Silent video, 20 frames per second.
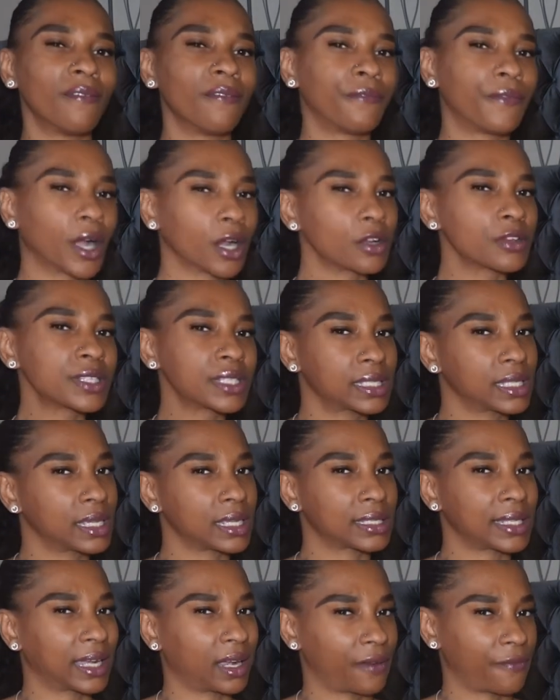
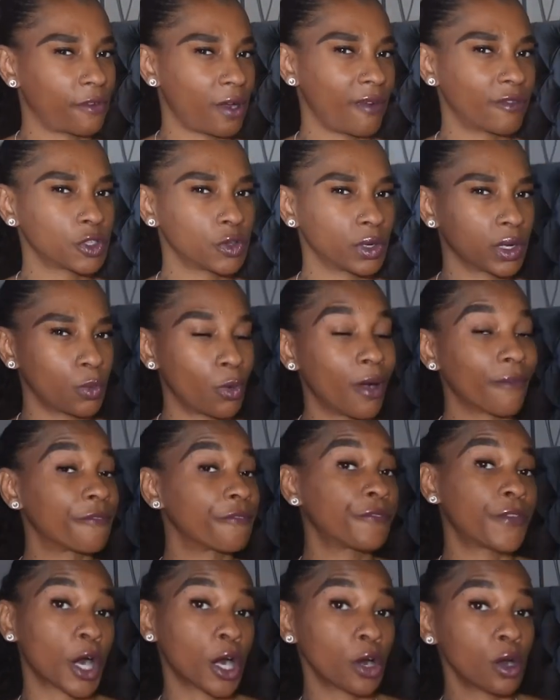versus like a Forever 21
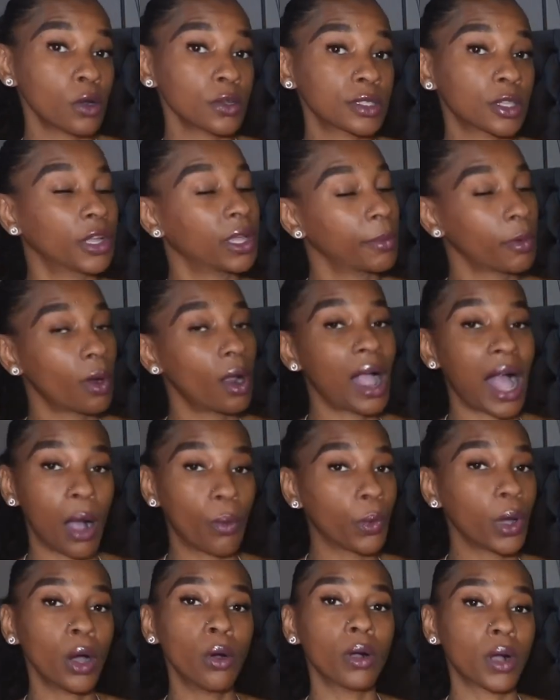first don't get me wrong
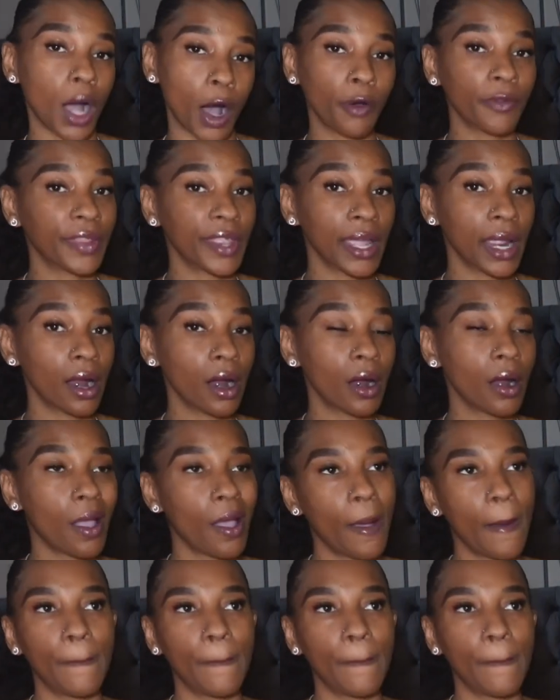I will go there